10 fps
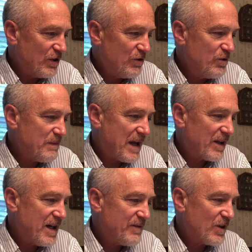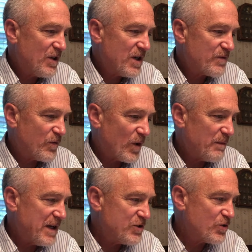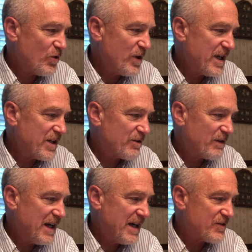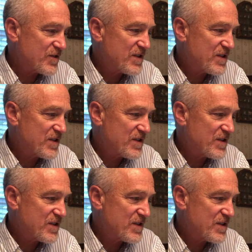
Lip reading: you whom I love and long for, my joy and crown,